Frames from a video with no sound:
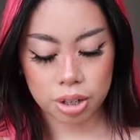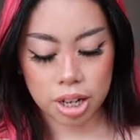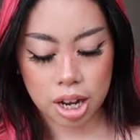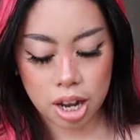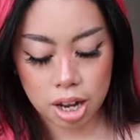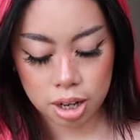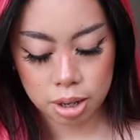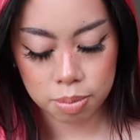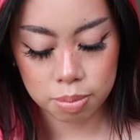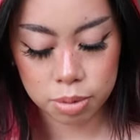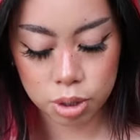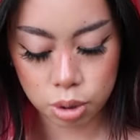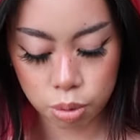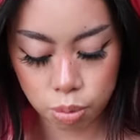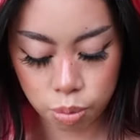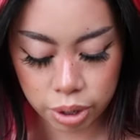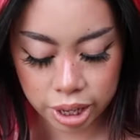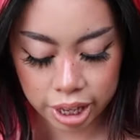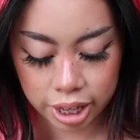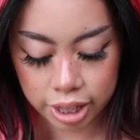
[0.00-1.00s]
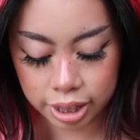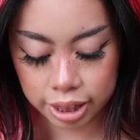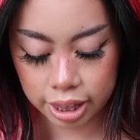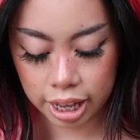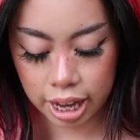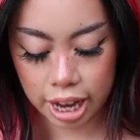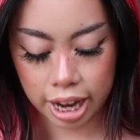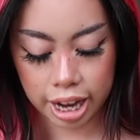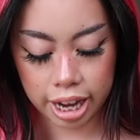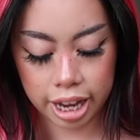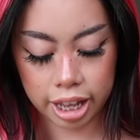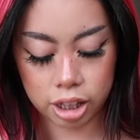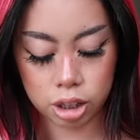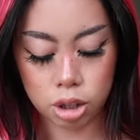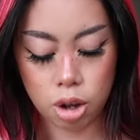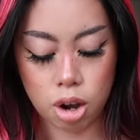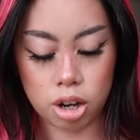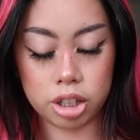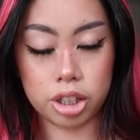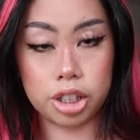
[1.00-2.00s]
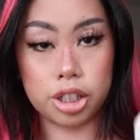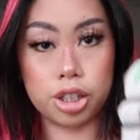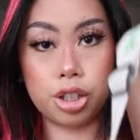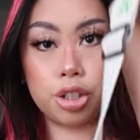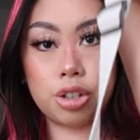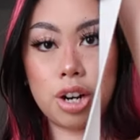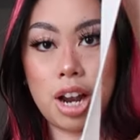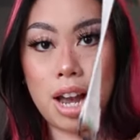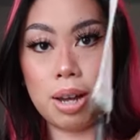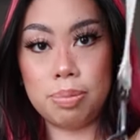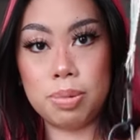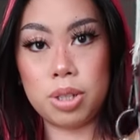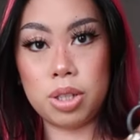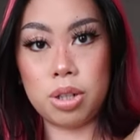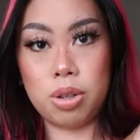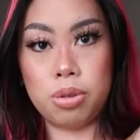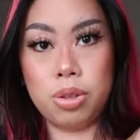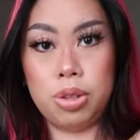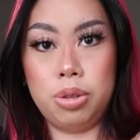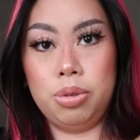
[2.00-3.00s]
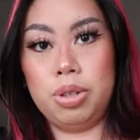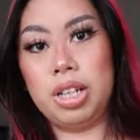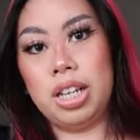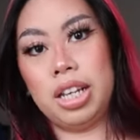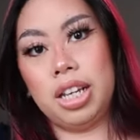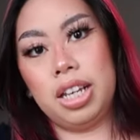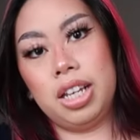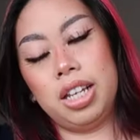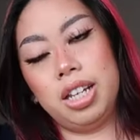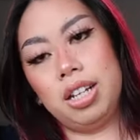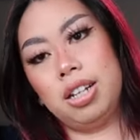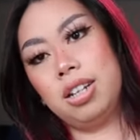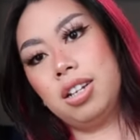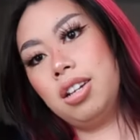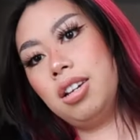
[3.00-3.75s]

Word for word: comes with a longer strap so you can